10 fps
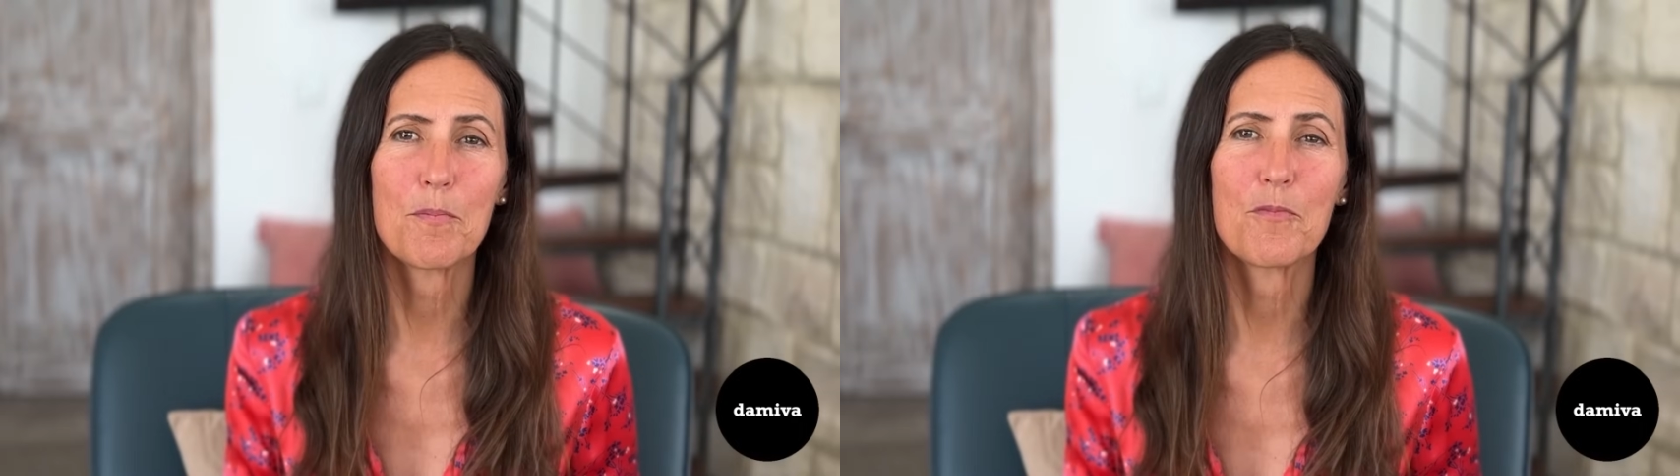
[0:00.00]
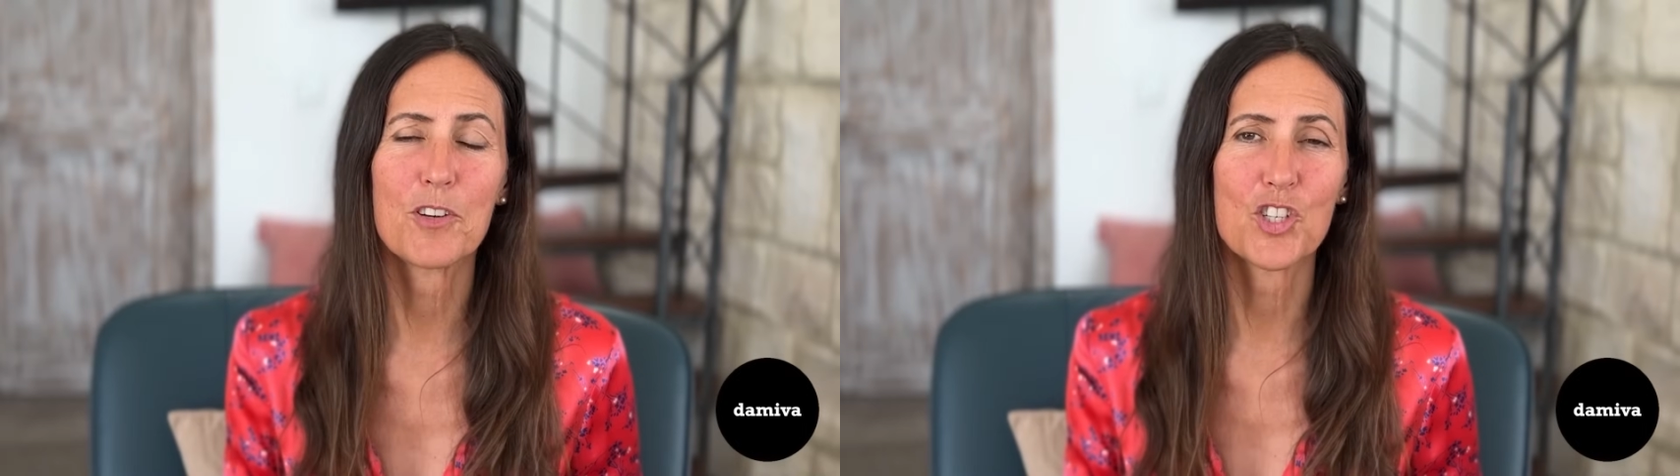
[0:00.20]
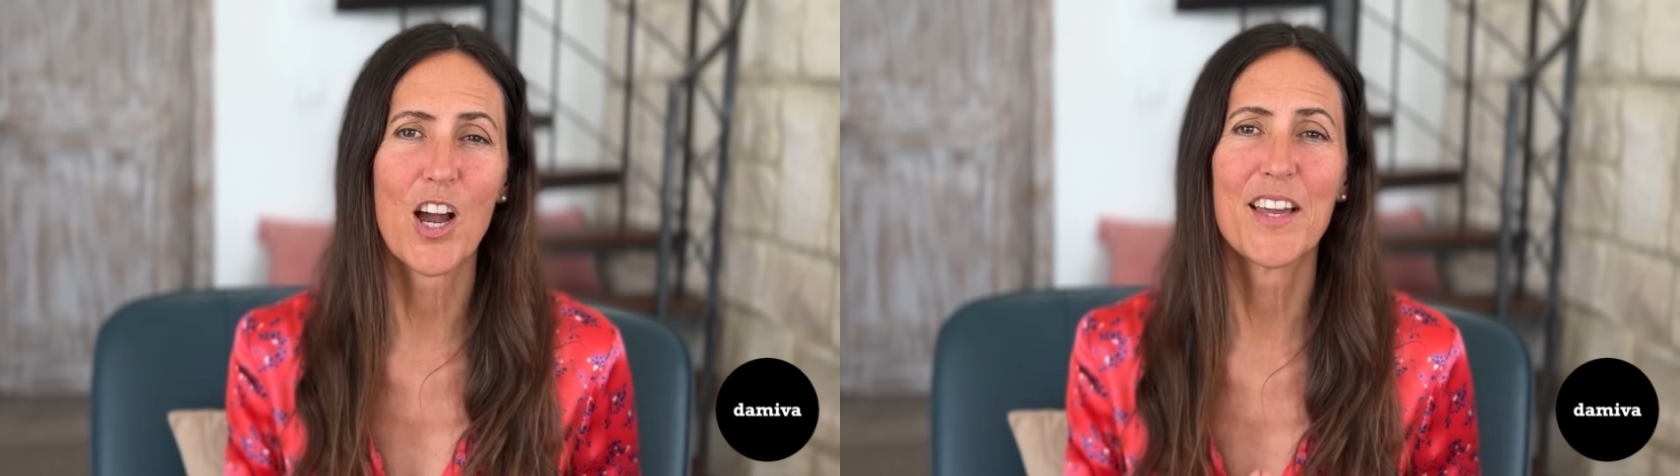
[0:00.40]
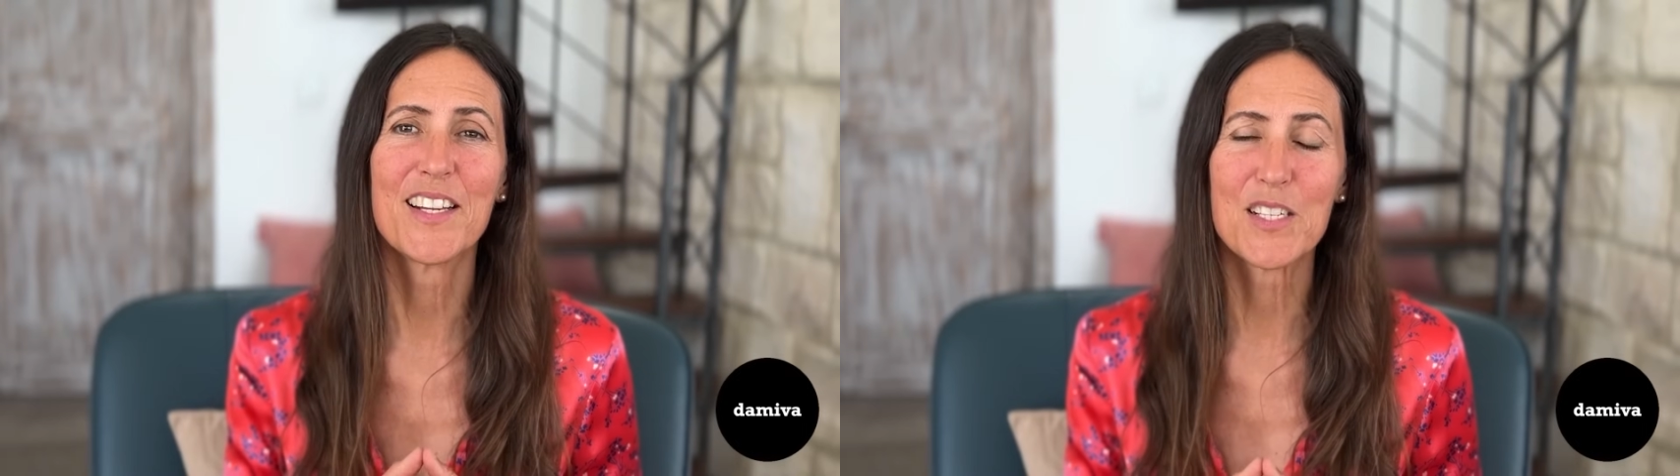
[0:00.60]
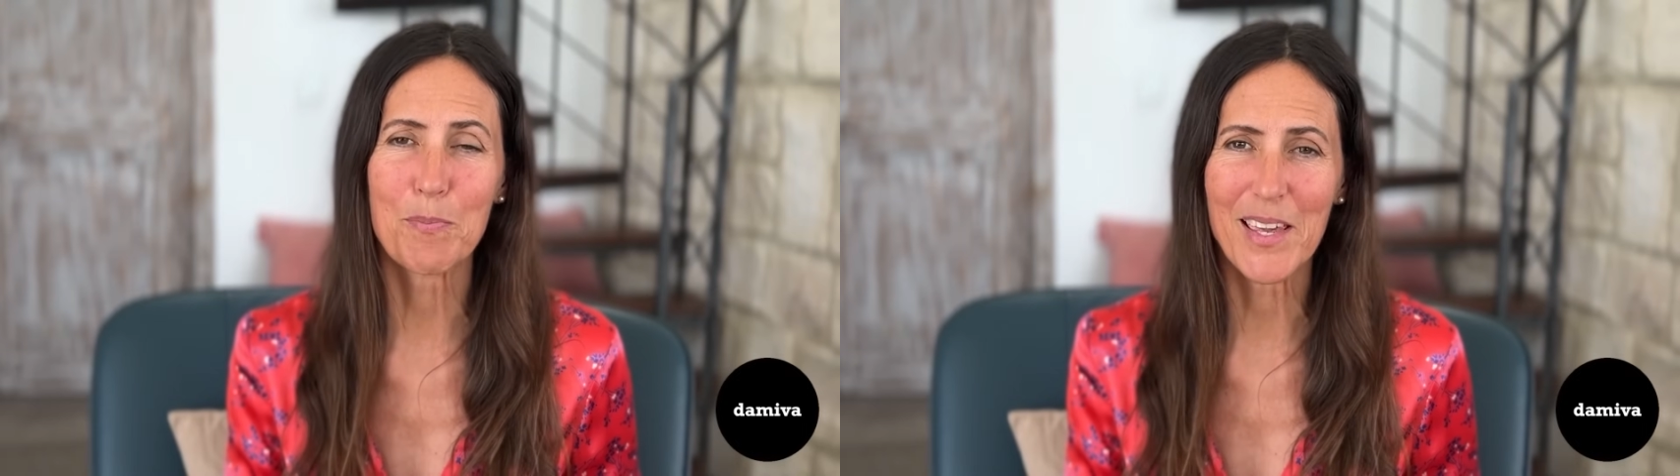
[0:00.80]

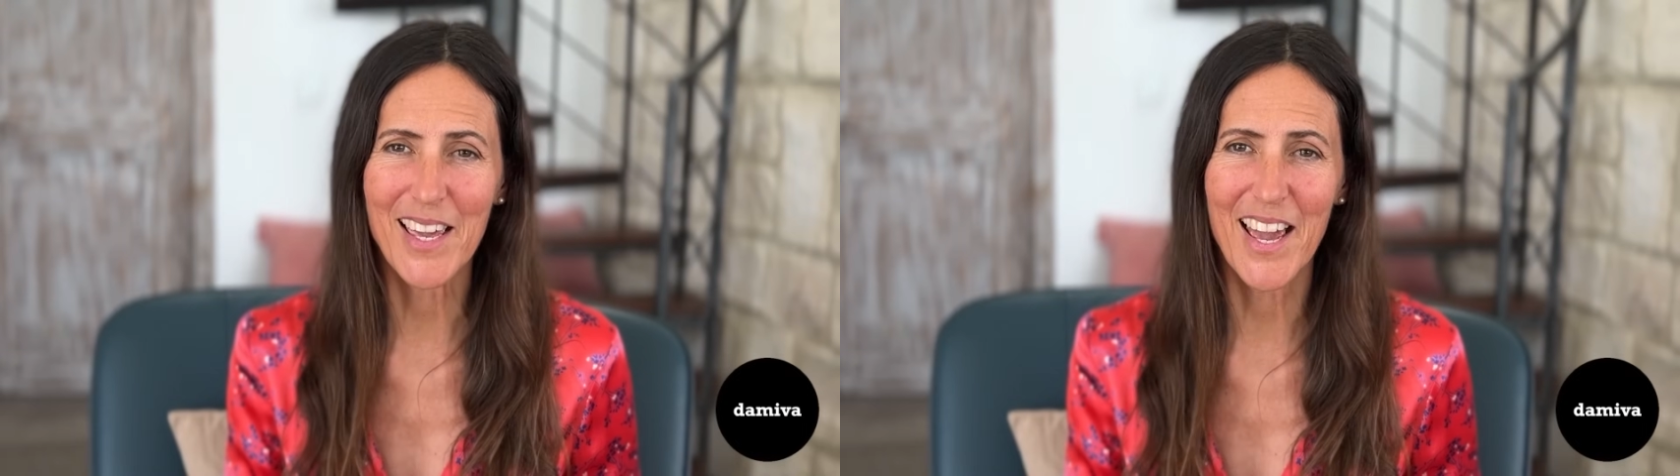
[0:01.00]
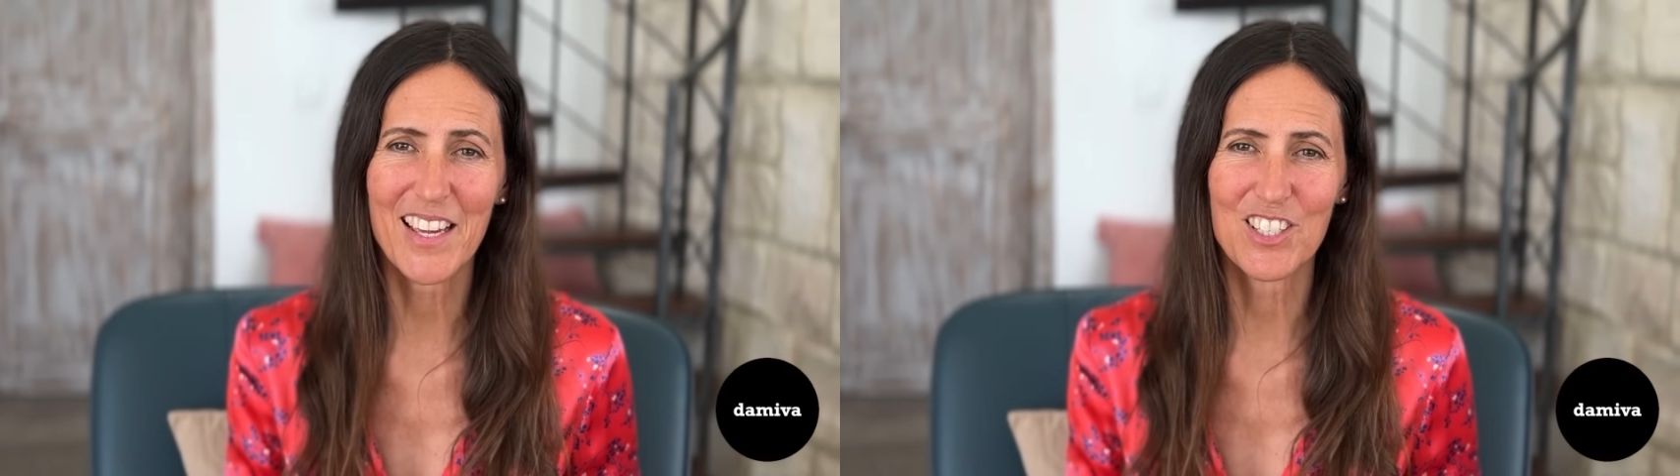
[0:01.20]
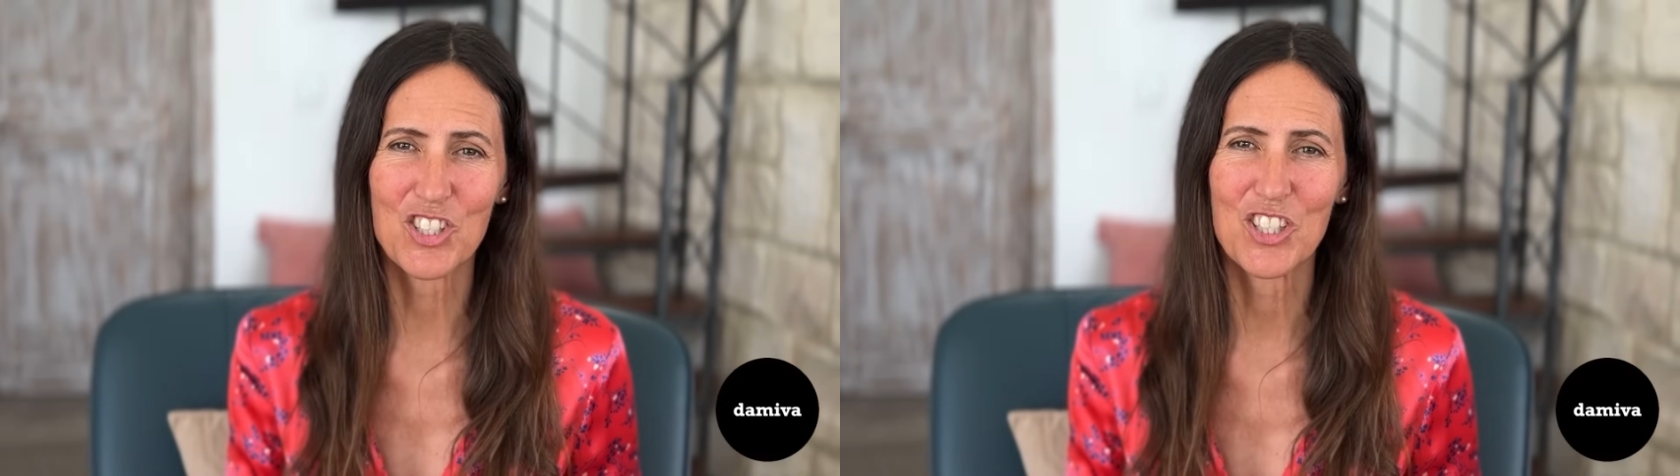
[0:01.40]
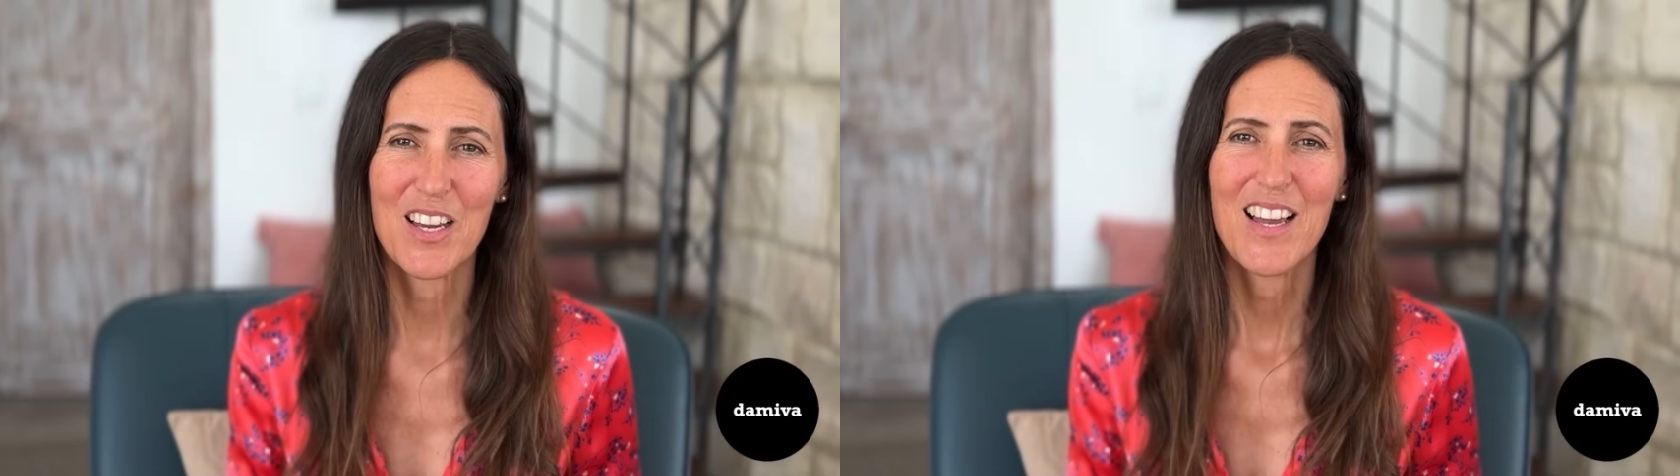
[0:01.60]
vagina's pH.